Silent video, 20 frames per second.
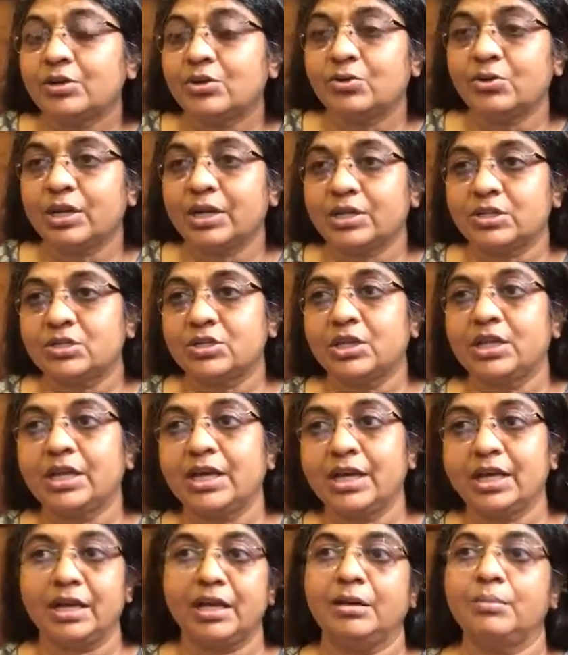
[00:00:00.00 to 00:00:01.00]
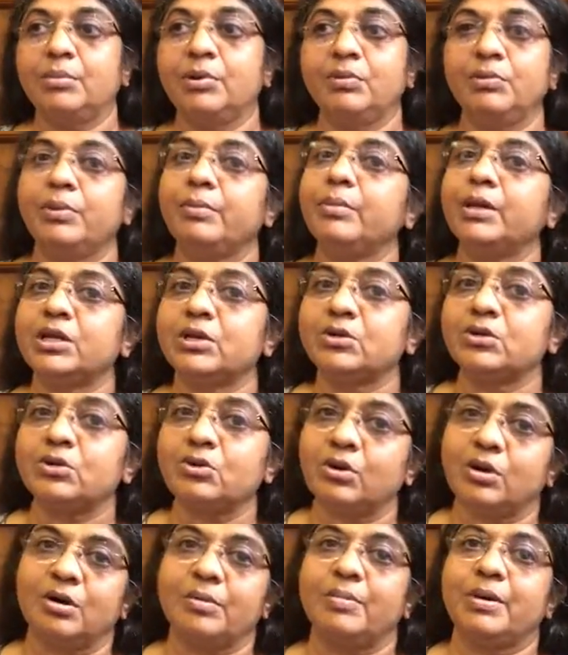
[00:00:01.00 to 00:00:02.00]
to actually enable women to
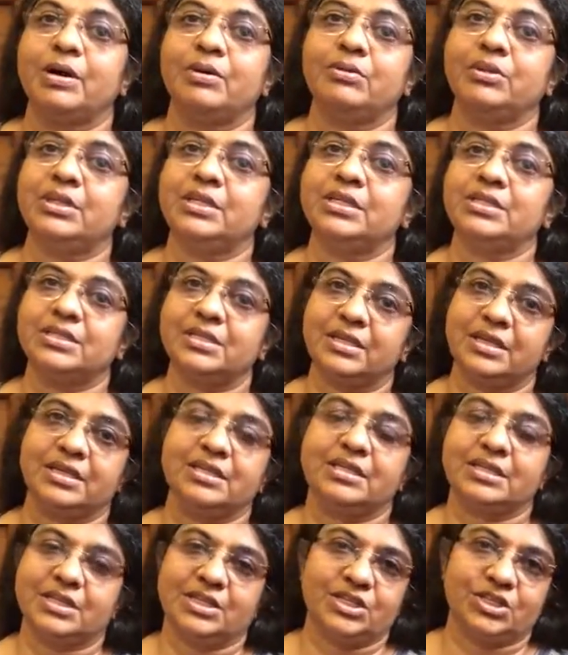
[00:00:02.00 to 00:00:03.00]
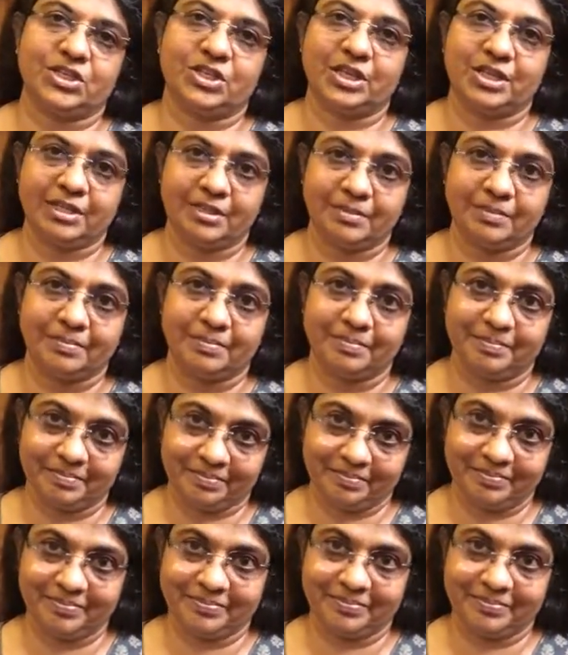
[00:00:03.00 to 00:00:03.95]
talk about these things and share them.